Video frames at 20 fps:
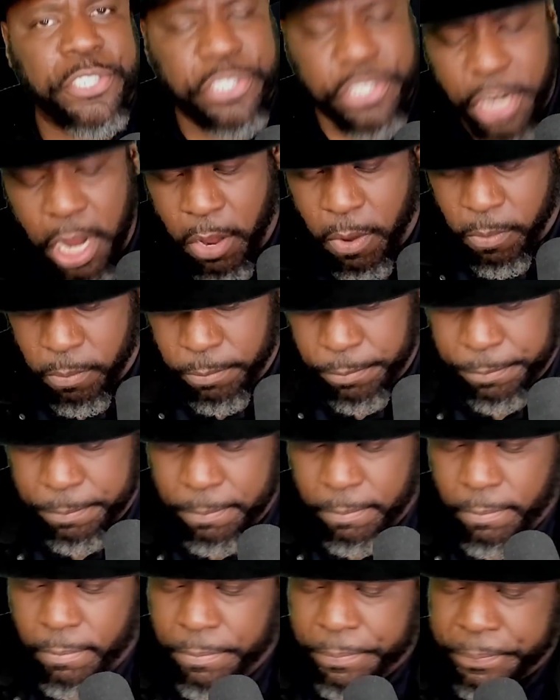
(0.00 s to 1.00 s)
show.
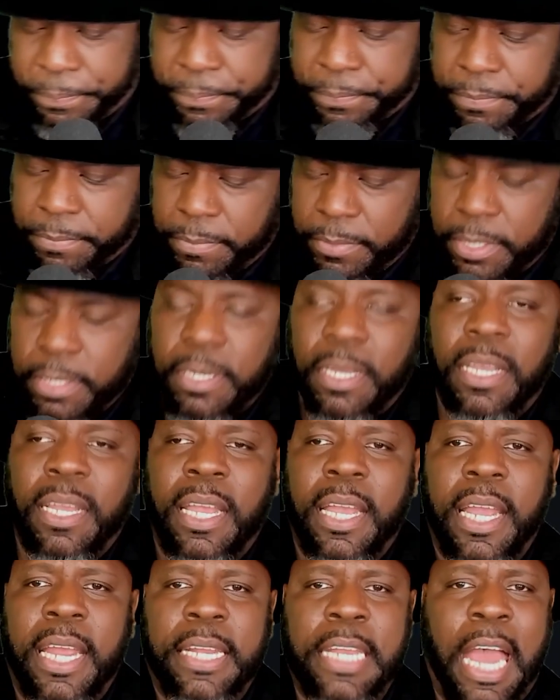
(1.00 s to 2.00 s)

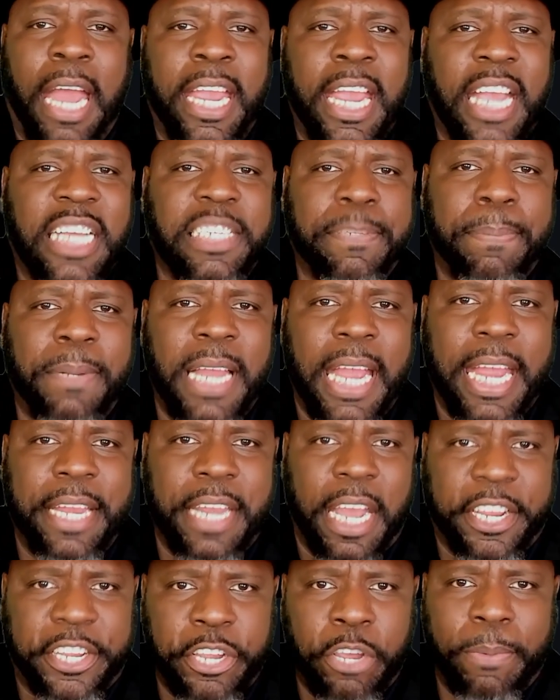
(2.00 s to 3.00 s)
Now, he explained
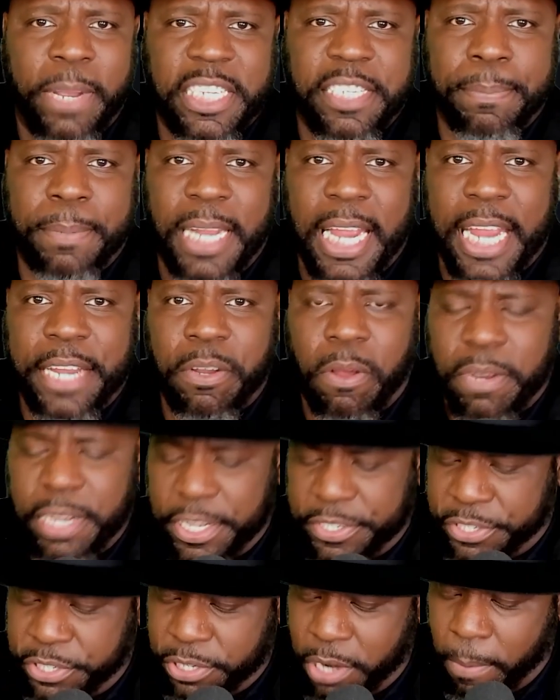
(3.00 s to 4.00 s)
that Cube explained on
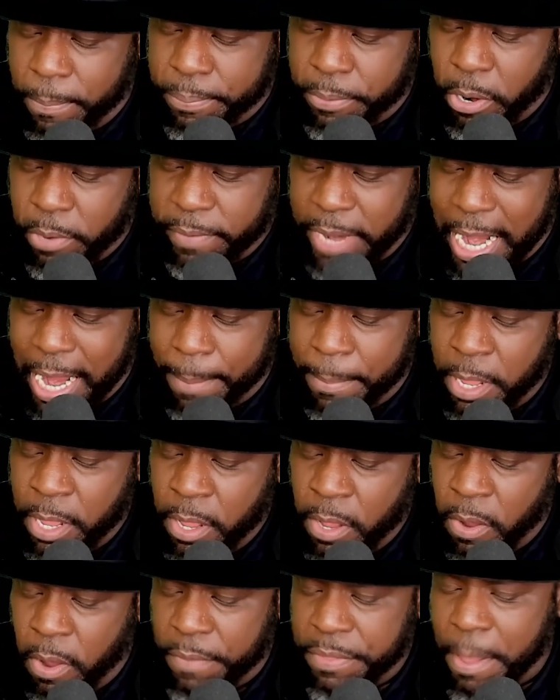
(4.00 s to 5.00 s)
his show program
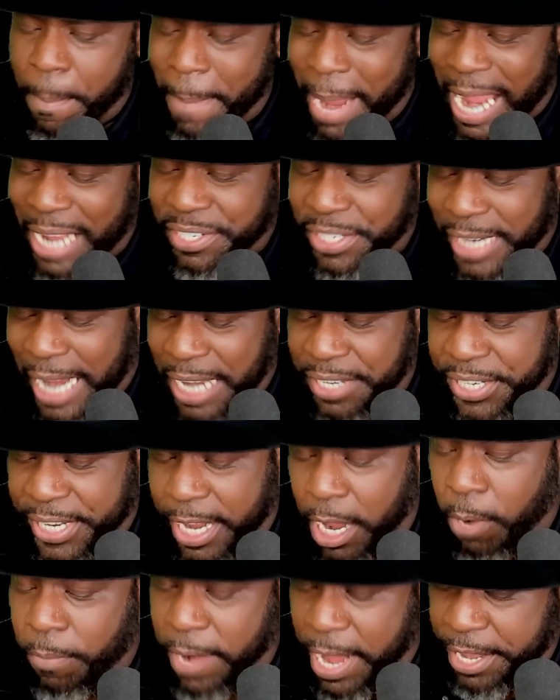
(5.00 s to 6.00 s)
on the Magic
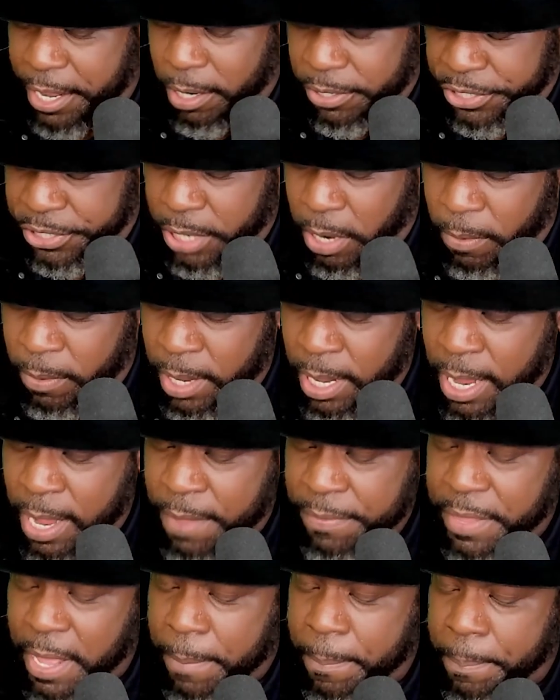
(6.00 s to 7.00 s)
ATL radio show
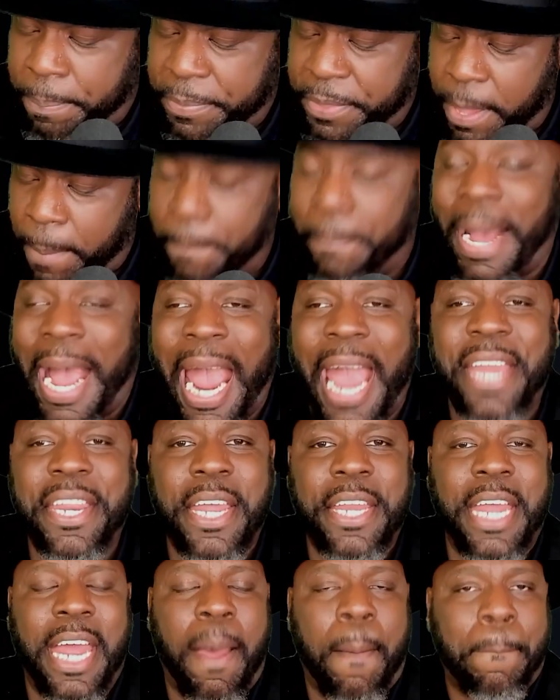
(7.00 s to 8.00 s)
that a
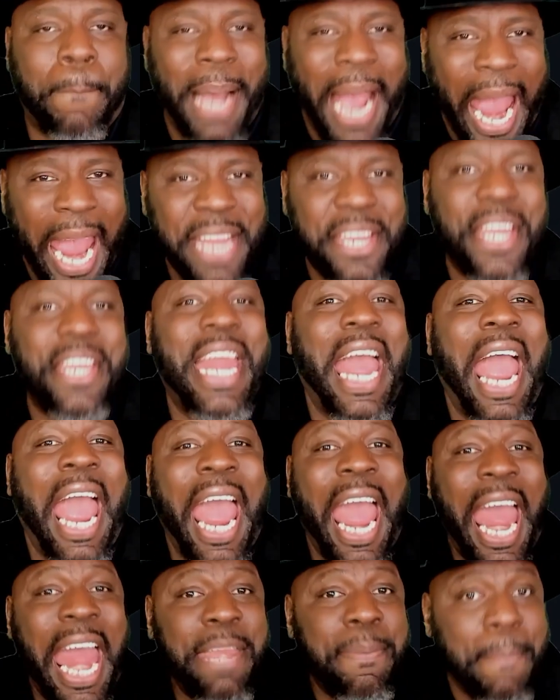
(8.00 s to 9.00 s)
Biden
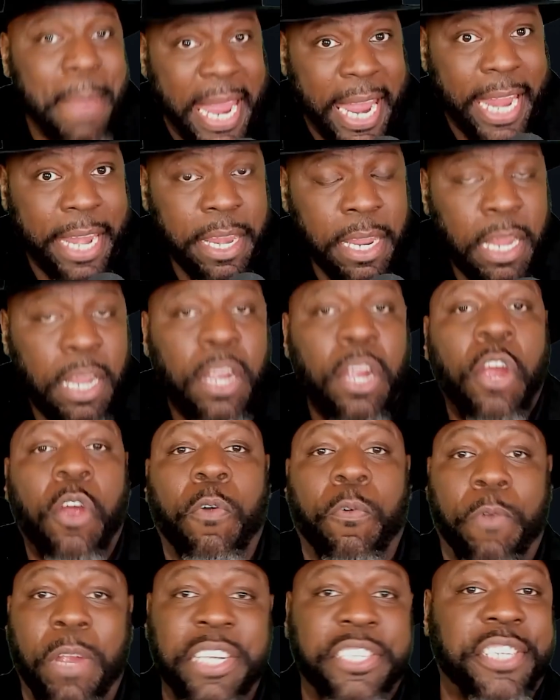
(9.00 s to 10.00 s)
admin
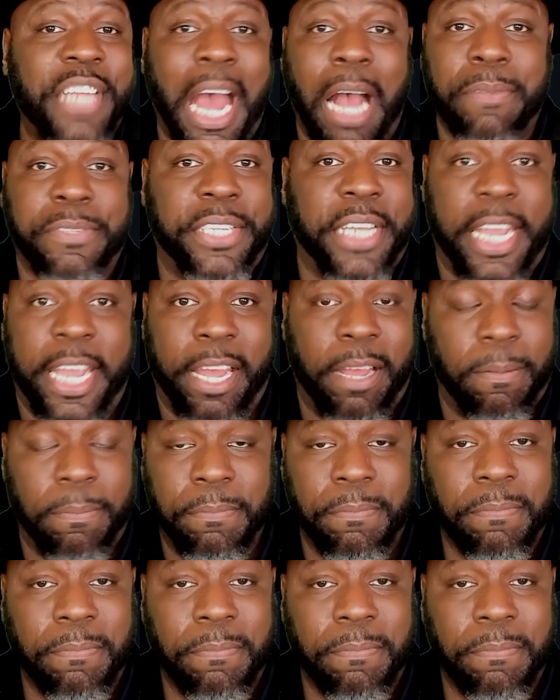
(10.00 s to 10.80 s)
reached out to him.